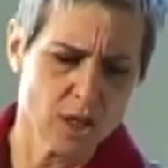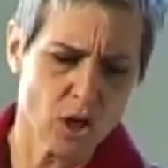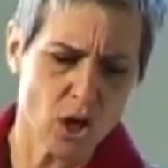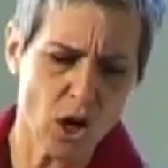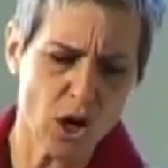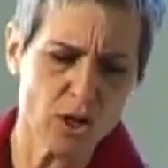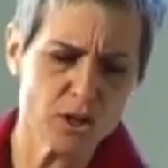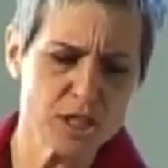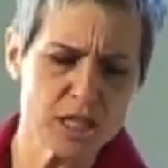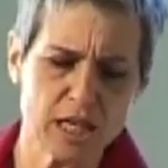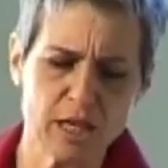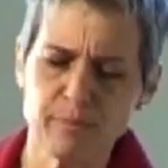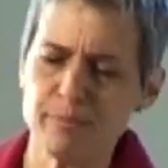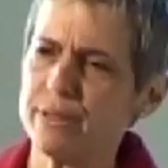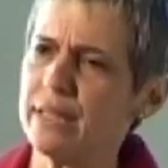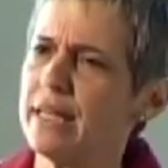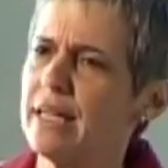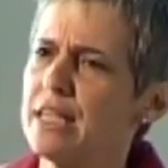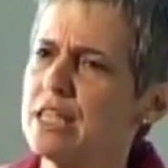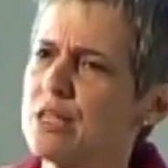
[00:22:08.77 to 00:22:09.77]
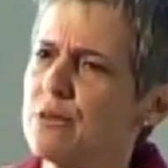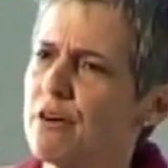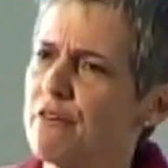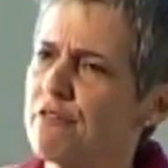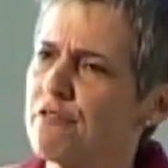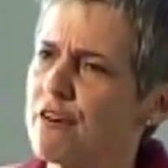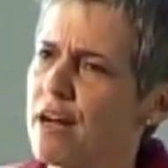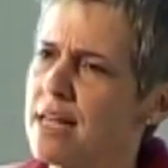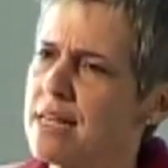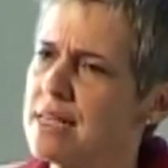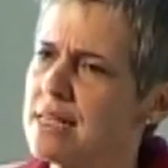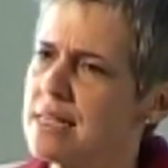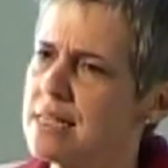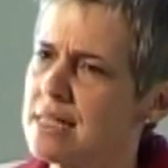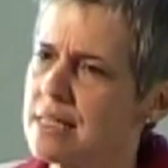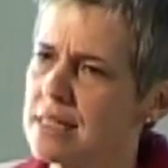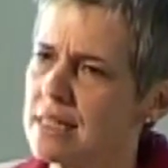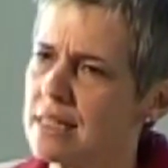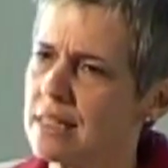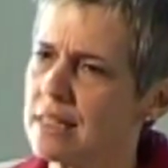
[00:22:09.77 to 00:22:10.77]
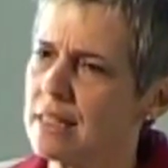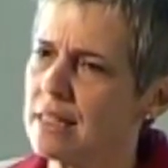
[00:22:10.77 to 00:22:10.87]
call to complain to a friend,